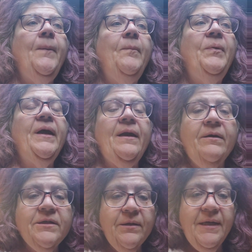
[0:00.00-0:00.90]
but I'd
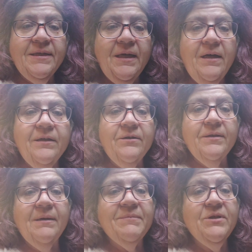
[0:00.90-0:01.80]
also like to alter
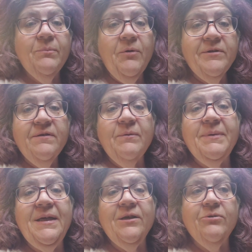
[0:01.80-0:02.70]
them. So most of them
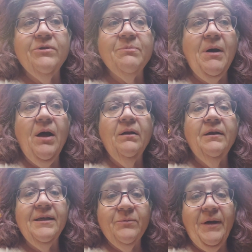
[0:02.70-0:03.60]
being too small
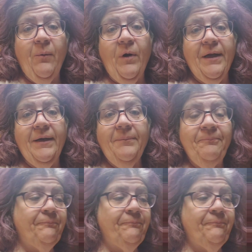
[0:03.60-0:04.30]
is what I wanted.